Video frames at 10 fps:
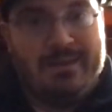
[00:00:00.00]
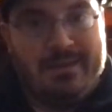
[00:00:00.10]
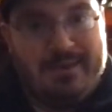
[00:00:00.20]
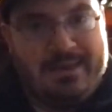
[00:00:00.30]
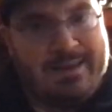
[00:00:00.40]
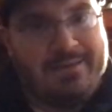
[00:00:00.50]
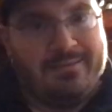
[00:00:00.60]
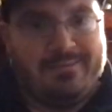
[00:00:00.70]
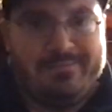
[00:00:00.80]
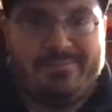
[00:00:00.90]

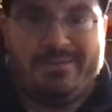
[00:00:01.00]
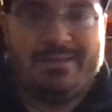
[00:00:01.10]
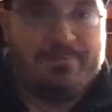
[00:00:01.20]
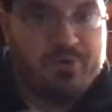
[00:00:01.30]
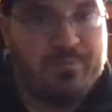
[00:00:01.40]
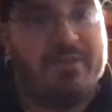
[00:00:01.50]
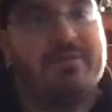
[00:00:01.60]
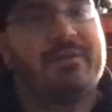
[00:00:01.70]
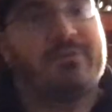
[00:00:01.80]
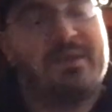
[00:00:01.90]
And
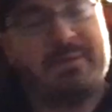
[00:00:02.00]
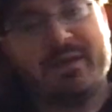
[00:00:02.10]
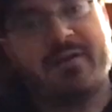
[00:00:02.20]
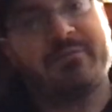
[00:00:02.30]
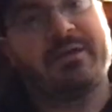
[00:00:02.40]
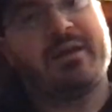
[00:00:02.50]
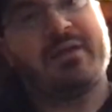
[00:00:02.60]
Prometheus and Alien Covenant.